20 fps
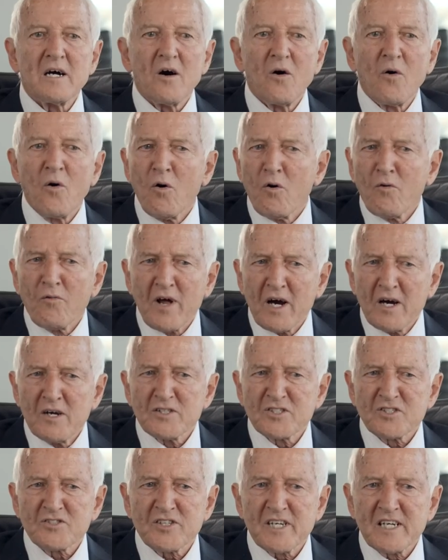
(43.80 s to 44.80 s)
all
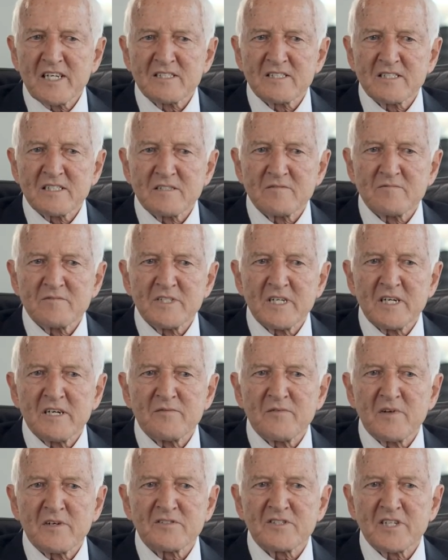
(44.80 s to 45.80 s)
those things that are, you know,
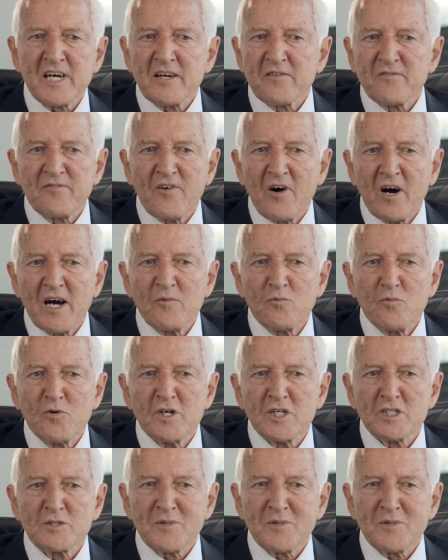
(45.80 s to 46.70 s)
they sound fine words,